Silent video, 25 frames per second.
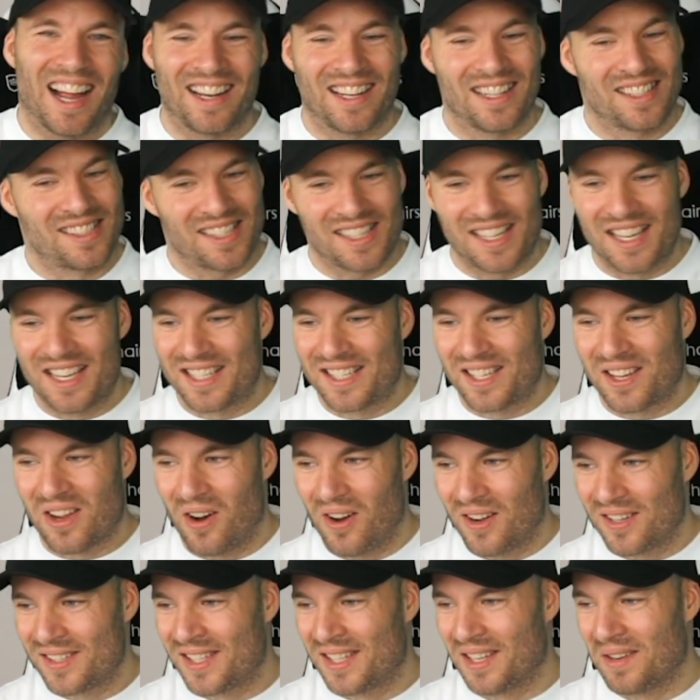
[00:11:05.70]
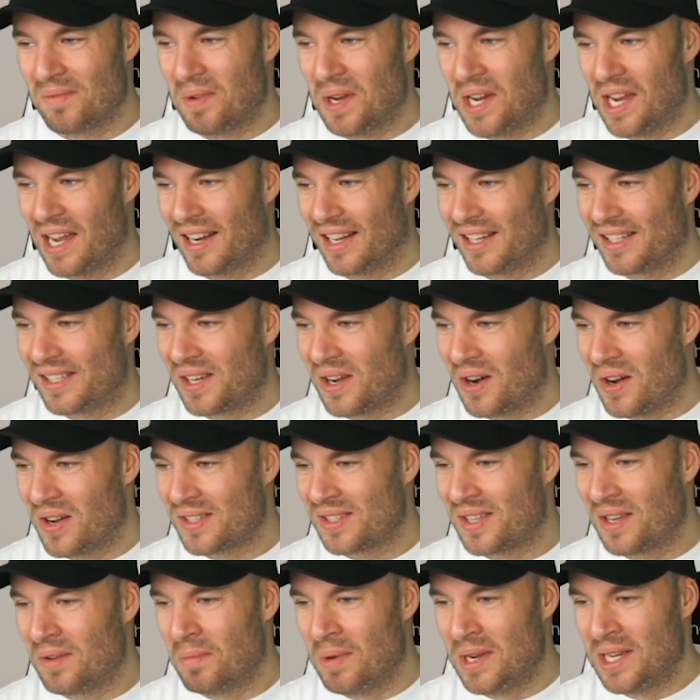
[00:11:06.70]
and it's costing me, and it's
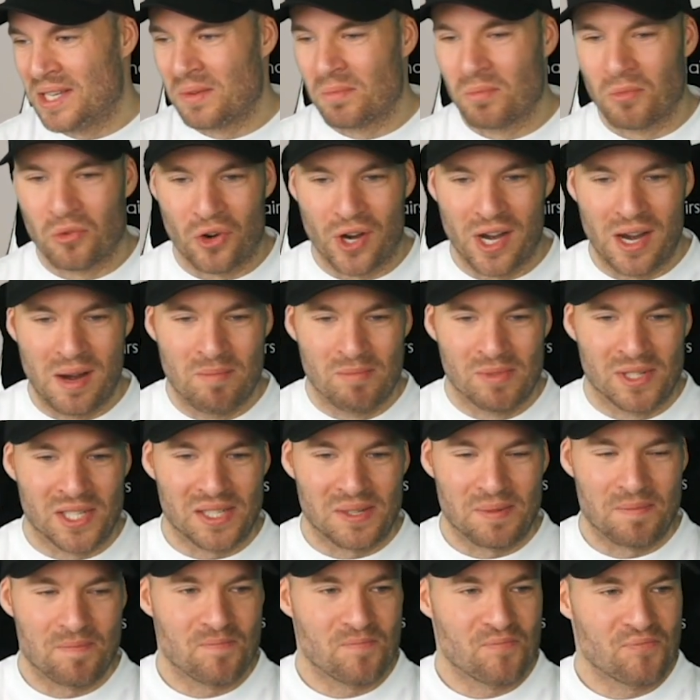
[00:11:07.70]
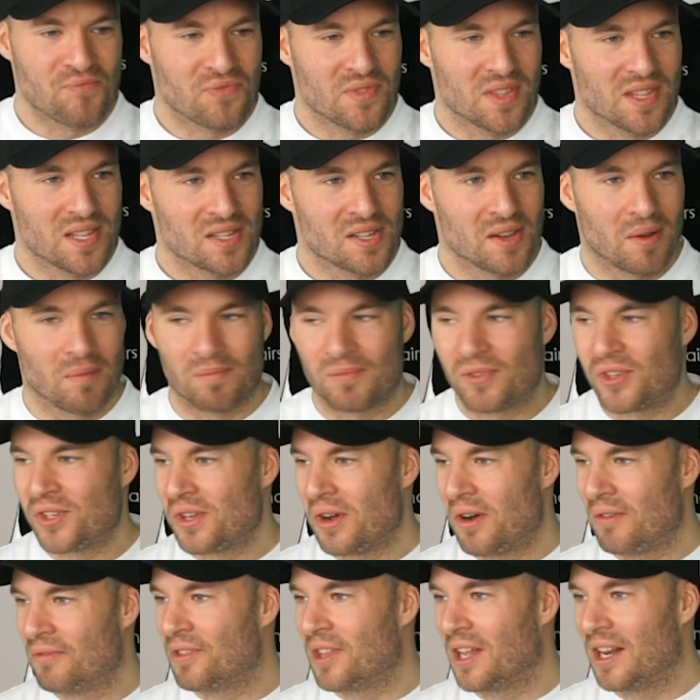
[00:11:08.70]
costing me some dreams, some
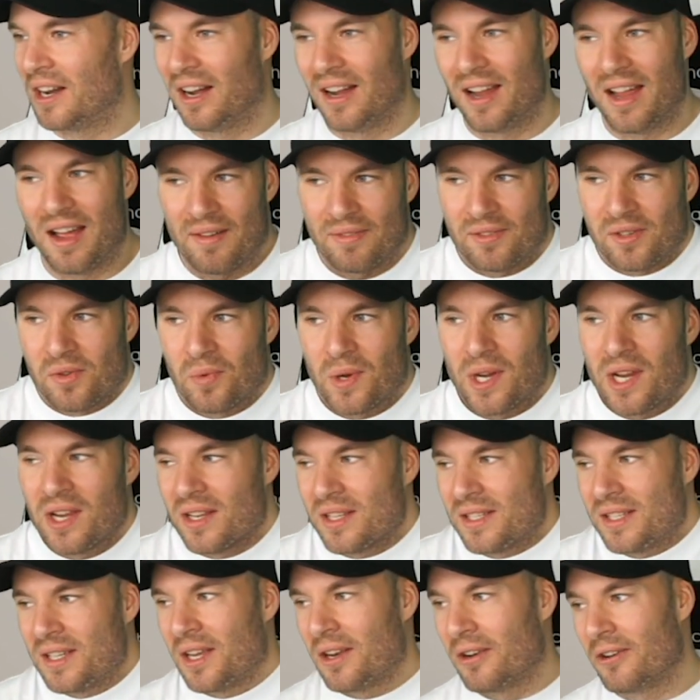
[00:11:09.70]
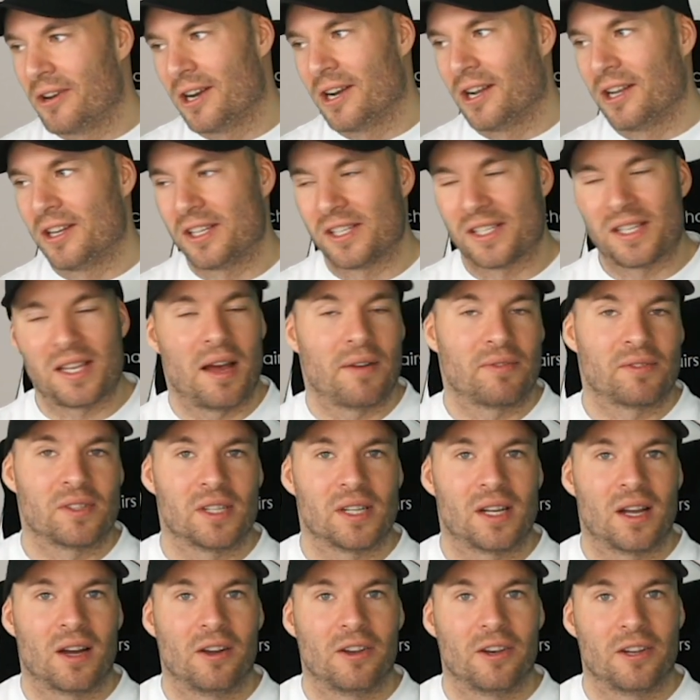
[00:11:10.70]
stuff that I have to reconsider, and I just
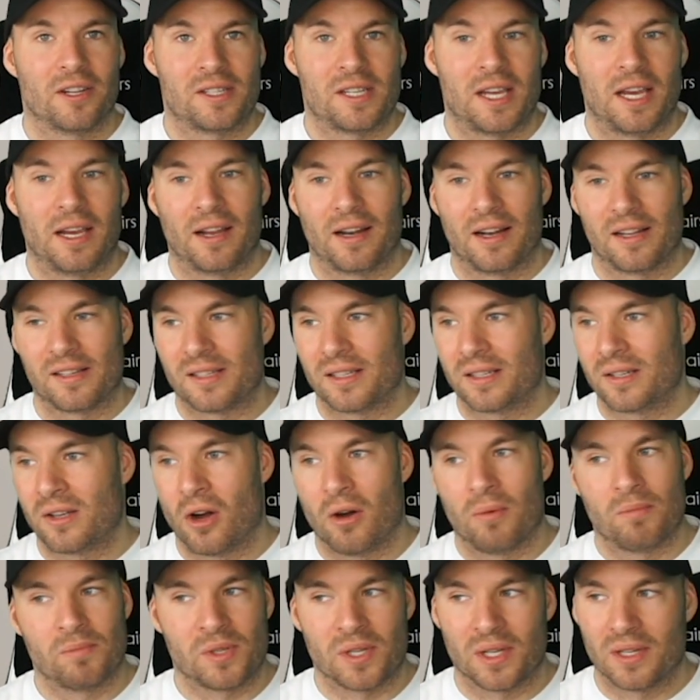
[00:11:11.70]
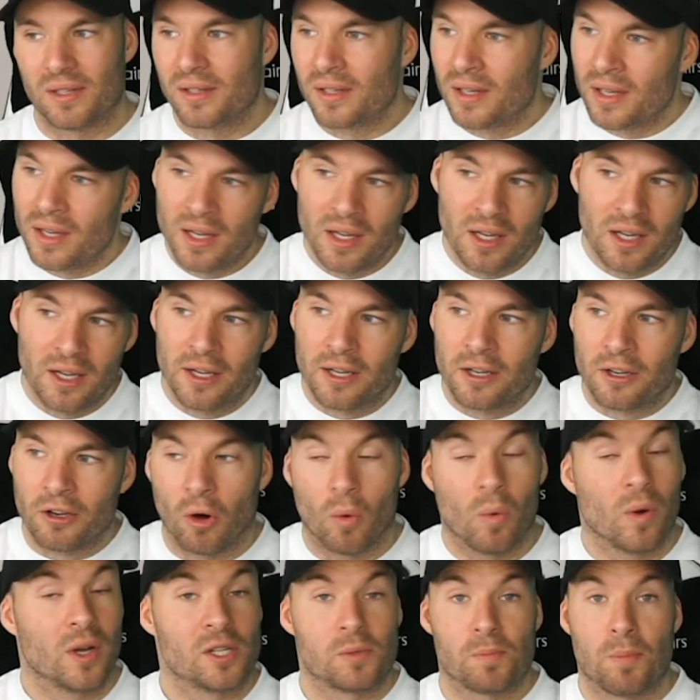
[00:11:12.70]
have to kind of take it as it comes. And
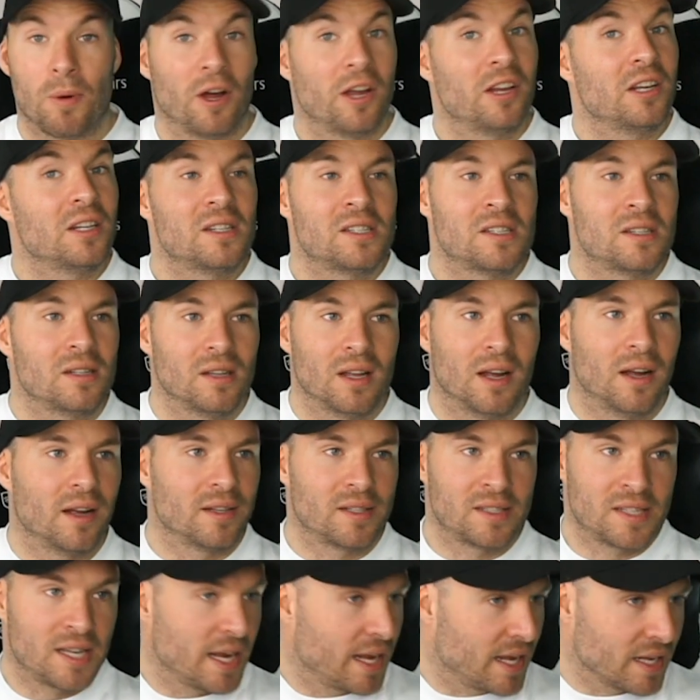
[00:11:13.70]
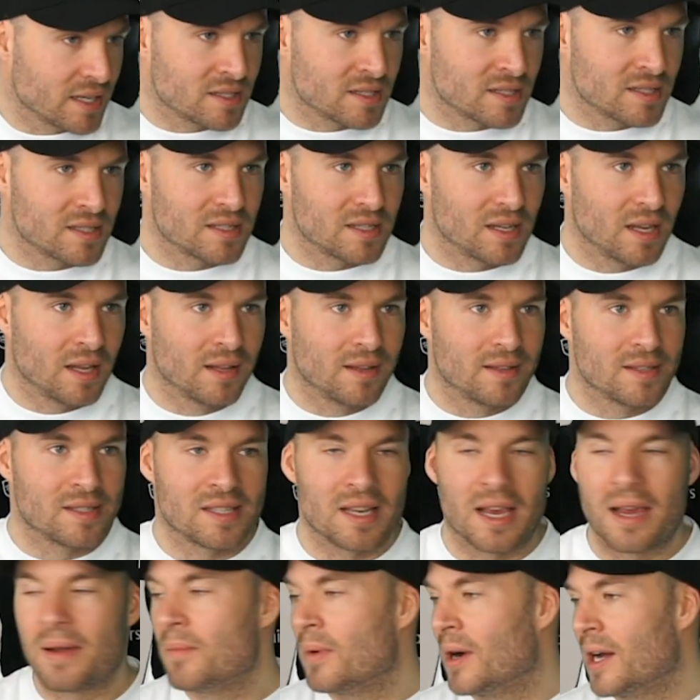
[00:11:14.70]
no one's buying tickets
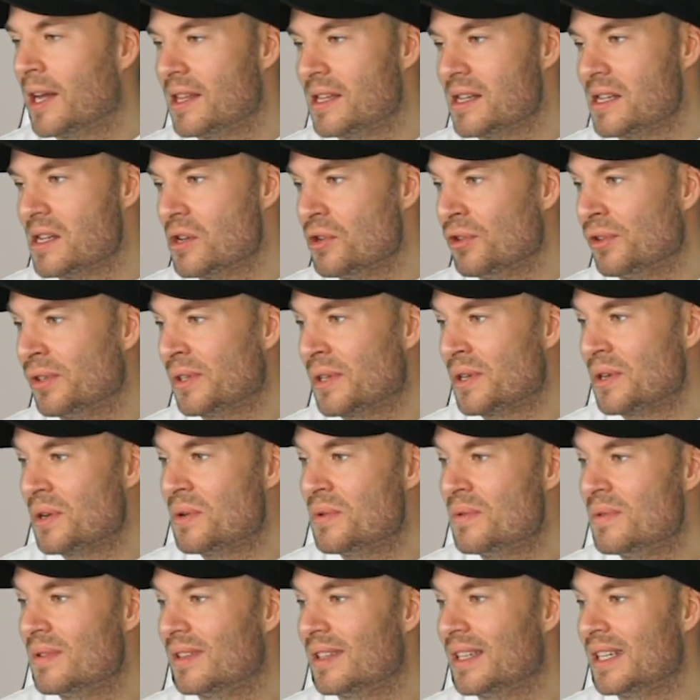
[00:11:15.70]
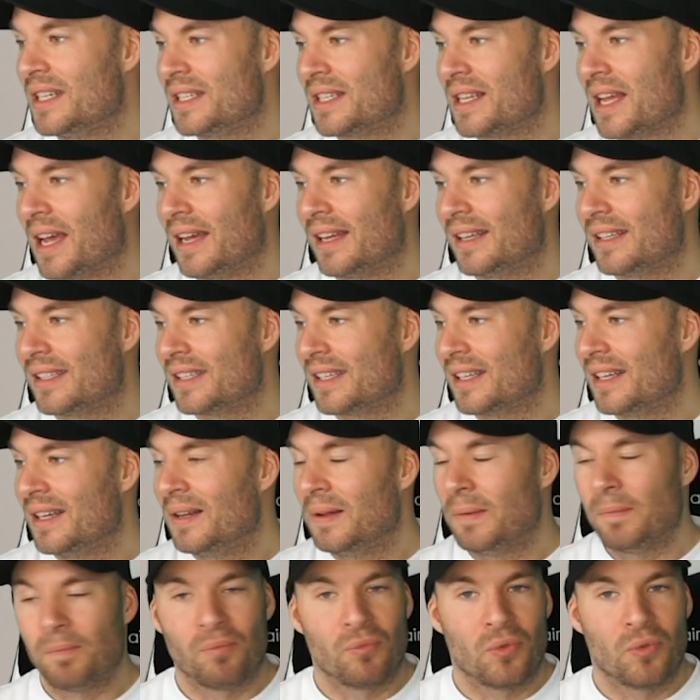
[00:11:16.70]
the same way they used to these days,